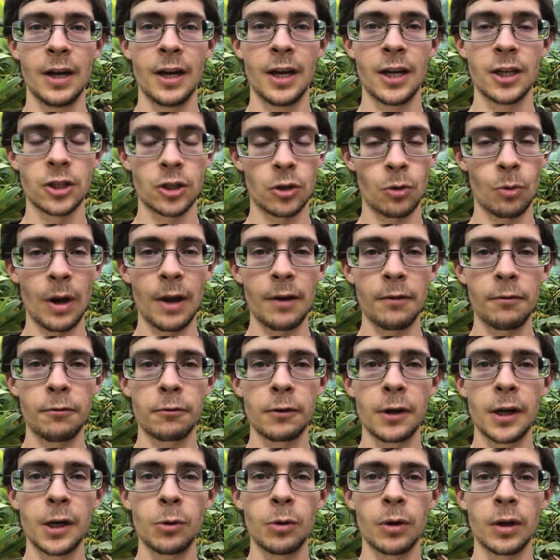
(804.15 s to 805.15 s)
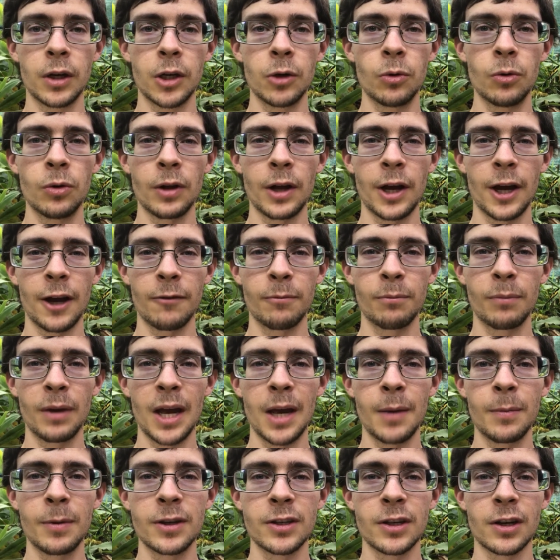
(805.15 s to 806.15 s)
It's quite frequent you will have
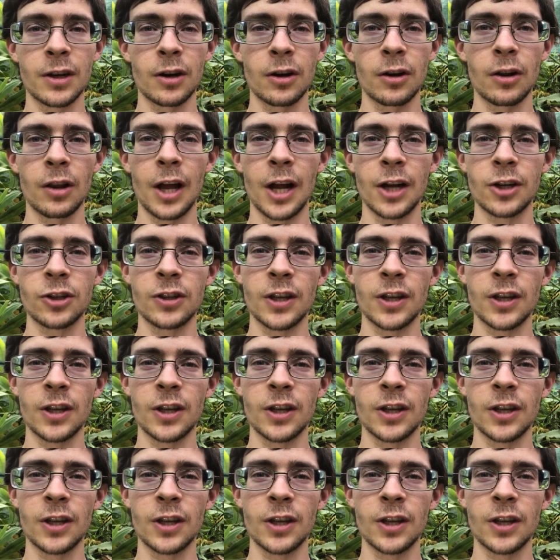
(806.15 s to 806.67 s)
babies in a clutch